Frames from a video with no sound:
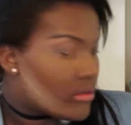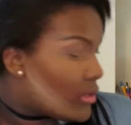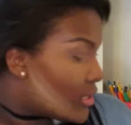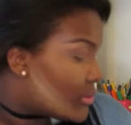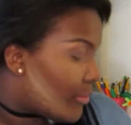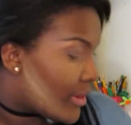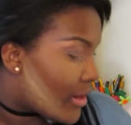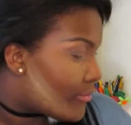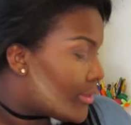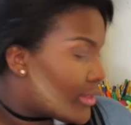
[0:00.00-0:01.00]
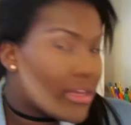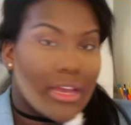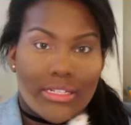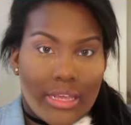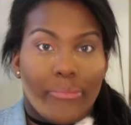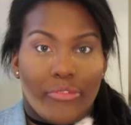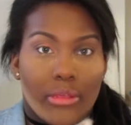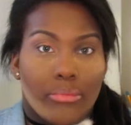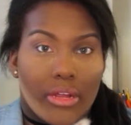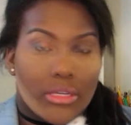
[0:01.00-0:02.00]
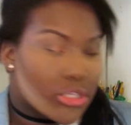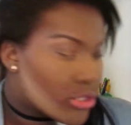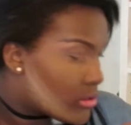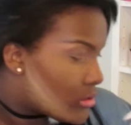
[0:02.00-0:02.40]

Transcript: I sprayed everything except for the brush.